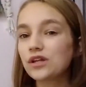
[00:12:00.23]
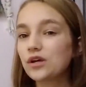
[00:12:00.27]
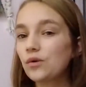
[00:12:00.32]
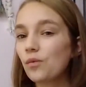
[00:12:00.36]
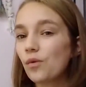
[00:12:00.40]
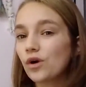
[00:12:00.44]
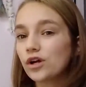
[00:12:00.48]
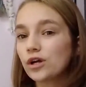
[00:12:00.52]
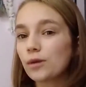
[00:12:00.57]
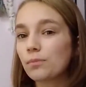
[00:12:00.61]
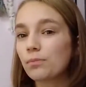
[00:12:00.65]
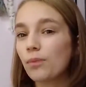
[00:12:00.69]
really
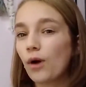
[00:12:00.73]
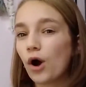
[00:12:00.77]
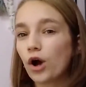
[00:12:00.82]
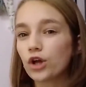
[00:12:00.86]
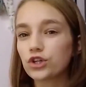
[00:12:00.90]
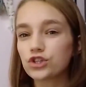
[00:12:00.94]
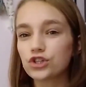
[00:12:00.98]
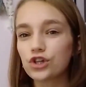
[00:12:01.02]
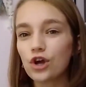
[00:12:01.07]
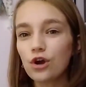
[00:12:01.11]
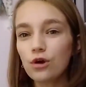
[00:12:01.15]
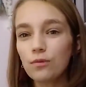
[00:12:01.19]
want a
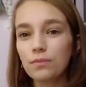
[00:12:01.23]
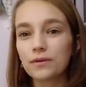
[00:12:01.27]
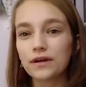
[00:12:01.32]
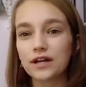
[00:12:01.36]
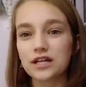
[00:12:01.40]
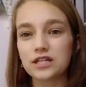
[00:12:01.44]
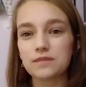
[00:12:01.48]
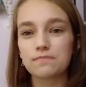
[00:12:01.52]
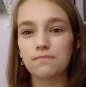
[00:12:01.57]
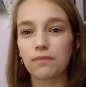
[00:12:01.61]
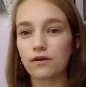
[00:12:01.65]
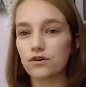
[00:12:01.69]
poncho
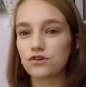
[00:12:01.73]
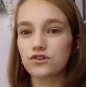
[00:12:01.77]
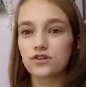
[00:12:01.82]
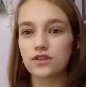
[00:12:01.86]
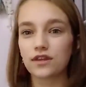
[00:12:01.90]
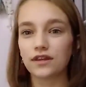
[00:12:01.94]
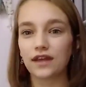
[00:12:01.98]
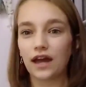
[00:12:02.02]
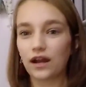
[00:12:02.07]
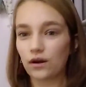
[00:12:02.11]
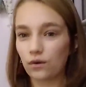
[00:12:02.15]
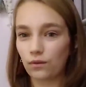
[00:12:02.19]
because
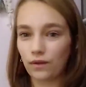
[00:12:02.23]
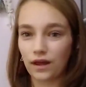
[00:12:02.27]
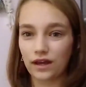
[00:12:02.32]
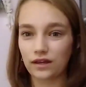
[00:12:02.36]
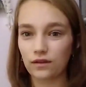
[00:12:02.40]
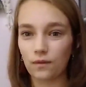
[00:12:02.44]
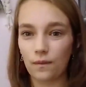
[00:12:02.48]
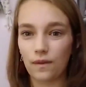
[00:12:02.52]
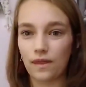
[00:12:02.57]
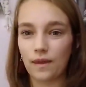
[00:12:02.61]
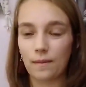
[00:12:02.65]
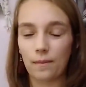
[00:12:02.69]
personally I don't
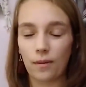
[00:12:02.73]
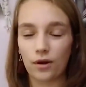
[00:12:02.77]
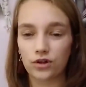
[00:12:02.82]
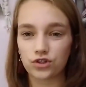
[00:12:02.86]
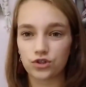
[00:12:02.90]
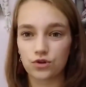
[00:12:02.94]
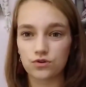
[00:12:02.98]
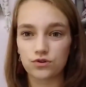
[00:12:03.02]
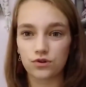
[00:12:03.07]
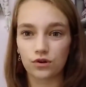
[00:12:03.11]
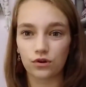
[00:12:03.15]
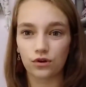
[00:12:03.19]
like the way that
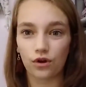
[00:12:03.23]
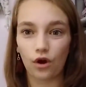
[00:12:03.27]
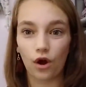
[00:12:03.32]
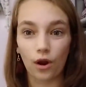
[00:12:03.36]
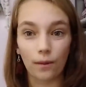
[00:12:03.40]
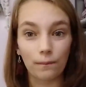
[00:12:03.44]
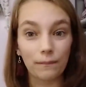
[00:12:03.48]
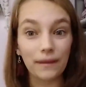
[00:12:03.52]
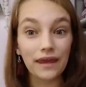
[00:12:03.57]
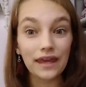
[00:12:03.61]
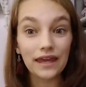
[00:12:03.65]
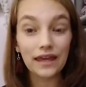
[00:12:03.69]
ponchos look
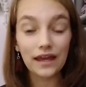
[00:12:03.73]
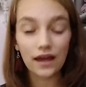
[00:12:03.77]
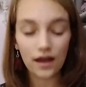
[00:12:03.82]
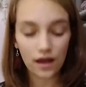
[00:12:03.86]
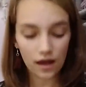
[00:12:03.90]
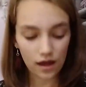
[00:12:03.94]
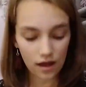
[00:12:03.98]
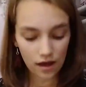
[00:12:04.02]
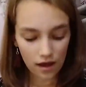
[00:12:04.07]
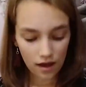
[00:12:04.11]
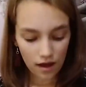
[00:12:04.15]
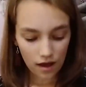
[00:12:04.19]
on me.
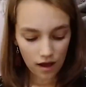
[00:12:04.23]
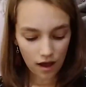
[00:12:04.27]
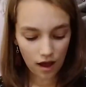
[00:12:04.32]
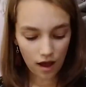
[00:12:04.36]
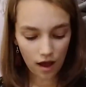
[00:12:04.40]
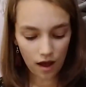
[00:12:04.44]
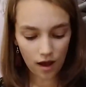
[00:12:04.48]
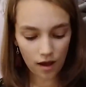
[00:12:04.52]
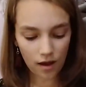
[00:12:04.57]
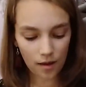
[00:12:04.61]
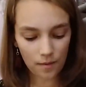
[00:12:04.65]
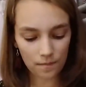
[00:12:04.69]

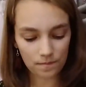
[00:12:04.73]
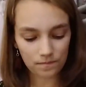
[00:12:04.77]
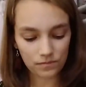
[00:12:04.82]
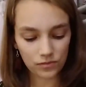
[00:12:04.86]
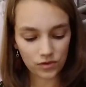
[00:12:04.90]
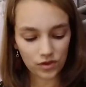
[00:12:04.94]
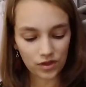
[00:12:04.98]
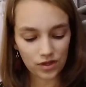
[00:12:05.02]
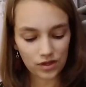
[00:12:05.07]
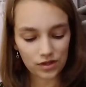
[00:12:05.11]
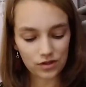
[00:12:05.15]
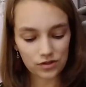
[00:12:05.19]

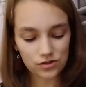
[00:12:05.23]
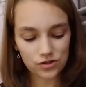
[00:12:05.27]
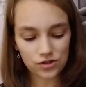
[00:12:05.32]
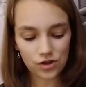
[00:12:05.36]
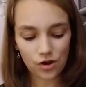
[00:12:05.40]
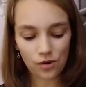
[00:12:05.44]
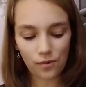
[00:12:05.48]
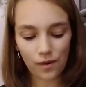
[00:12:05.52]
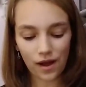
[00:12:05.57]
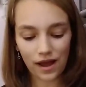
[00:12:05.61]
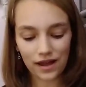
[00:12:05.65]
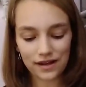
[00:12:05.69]
Um,
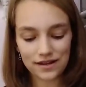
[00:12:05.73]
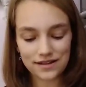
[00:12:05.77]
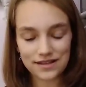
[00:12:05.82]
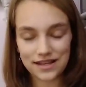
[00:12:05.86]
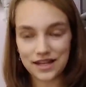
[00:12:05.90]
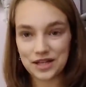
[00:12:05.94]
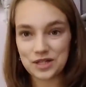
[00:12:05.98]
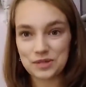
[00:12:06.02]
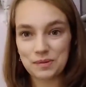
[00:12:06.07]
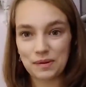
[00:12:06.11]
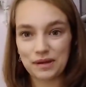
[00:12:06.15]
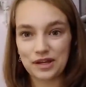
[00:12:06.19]
so I
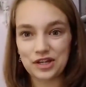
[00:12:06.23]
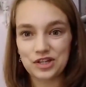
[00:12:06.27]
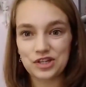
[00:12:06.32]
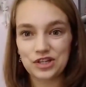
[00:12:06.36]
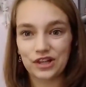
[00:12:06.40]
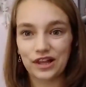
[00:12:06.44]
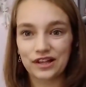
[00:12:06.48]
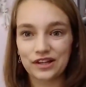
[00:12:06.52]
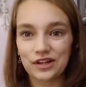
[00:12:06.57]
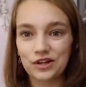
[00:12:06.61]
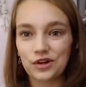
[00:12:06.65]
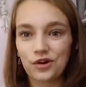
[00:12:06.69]
decided to make it
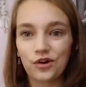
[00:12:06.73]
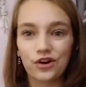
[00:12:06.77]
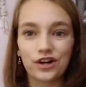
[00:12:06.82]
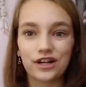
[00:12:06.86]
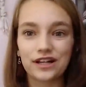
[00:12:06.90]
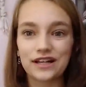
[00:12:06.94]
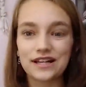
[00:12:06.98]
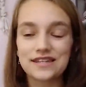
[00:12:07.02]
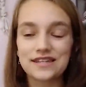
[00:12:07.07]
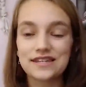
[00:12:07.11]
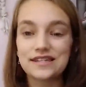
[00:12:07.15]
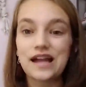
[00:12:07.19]
to like a
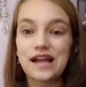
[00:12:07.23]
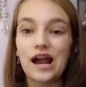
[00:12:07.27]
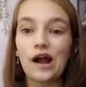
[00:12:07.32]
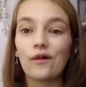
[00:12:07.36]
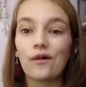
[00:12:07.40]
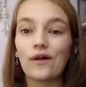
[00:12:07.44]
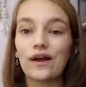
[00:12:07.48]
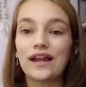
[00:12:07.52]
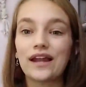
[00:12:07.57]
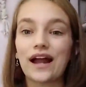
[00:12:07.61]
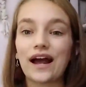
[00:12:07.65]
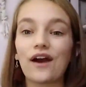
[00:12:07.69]
cardigan
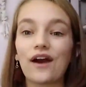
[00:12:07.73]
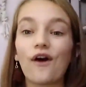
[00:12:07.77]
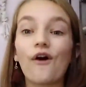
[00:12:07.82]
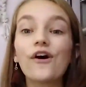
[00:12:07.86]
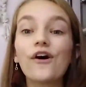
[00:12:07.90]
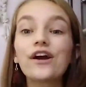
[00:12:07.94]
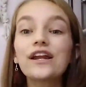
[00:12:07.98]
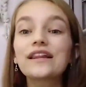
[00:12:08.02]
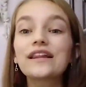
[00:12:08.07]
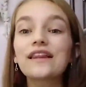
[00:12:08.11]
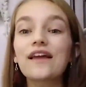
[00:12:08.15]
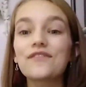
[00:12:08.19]
style and I
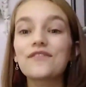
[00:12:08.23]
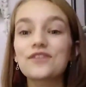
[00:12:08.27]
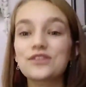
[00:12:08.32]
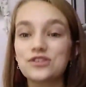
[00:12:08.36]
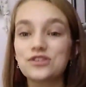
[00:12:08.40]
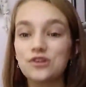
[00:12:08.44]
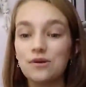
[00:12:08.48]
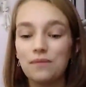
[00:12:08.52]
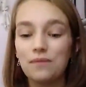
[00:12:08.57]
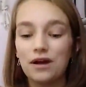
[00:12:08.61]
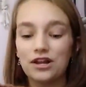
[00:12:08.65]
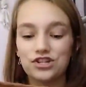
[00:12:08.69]
already love it
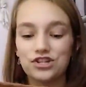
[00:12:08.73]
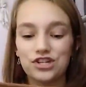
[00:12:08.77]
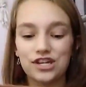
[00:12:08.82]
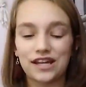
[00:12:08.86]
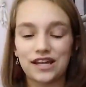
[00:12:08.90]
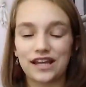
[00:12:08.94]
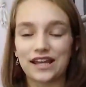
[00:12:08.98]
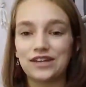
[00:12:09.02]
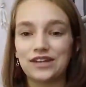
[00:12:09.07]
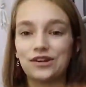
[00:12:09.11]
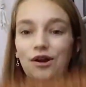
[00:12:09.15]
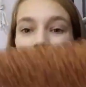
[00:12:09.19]
so much
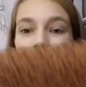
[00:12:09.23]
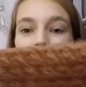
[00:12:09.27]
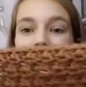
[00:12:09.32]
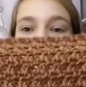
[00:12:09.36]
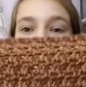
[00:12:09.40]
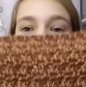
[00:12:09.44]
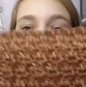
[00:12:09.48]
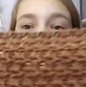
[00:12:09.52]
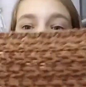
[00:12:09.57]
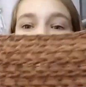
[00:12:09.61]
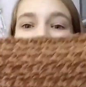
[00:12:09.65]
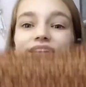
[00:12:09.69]
and I cannot
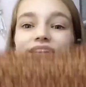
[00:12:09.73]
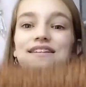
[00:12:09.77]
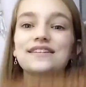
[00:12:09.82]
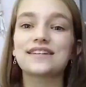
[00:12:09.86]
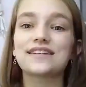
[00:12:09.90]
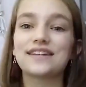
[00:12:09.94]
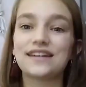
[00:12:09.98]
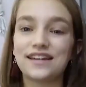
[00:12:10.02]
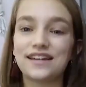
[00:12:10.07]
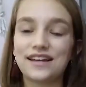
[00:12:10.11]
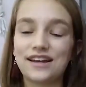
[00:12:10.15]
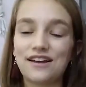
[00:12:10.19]
wait to see it